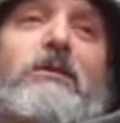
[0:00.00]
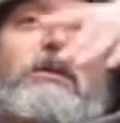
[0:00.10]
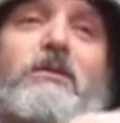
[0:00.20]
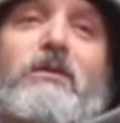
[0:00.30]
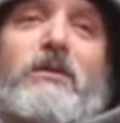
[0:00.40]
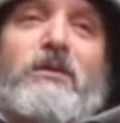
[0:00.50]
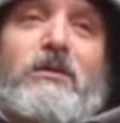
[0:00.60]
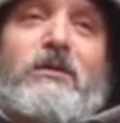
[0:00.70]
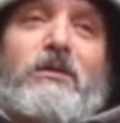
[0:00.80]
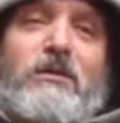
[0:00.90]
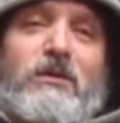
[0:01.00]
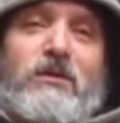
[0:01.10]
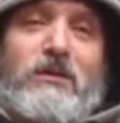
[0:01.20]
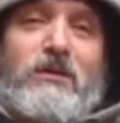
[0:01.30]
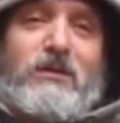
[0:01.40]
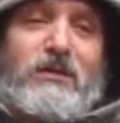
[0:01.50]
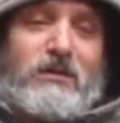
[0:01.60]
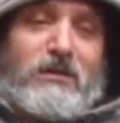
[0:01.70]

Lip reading: [no speech]